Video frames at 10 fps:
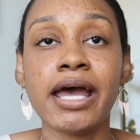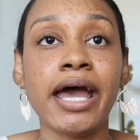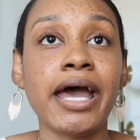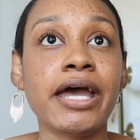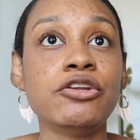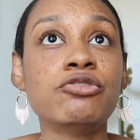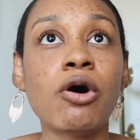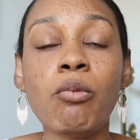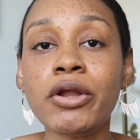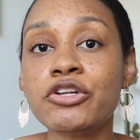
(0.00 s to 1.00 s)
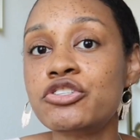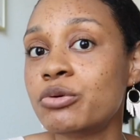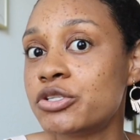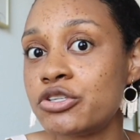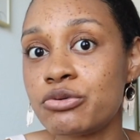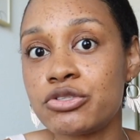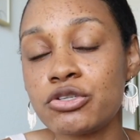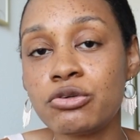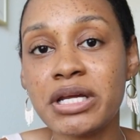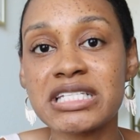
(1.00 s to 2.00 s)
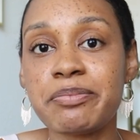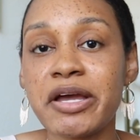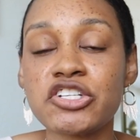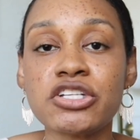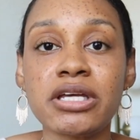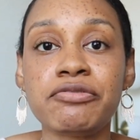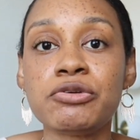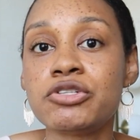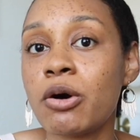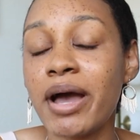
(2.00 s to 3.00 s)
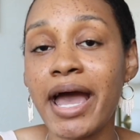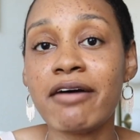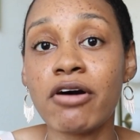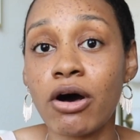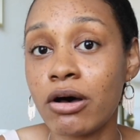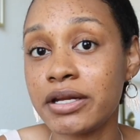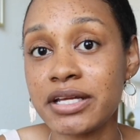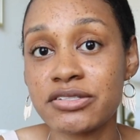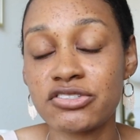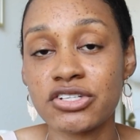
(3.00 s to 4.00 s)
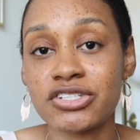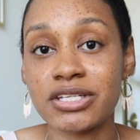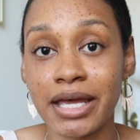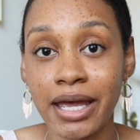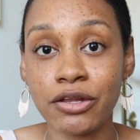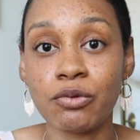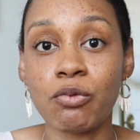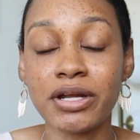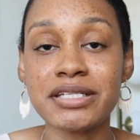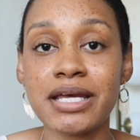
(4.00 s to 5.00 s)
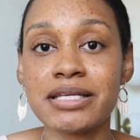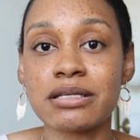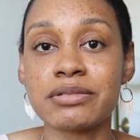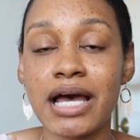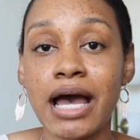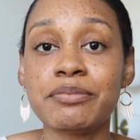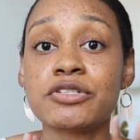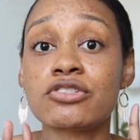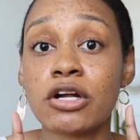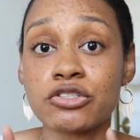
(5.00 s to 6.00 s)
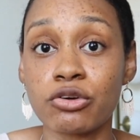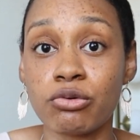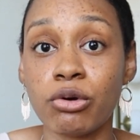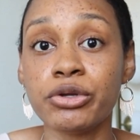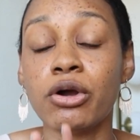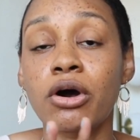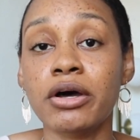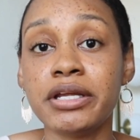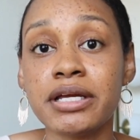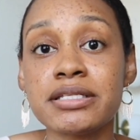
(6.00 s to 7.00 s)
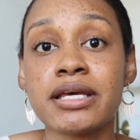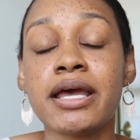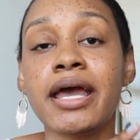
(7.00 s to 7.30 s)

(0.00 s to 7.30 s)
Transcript: And you don't want to do it too soon, especially if you don't have an audience just yet. You want to take some time to start to grow your audience.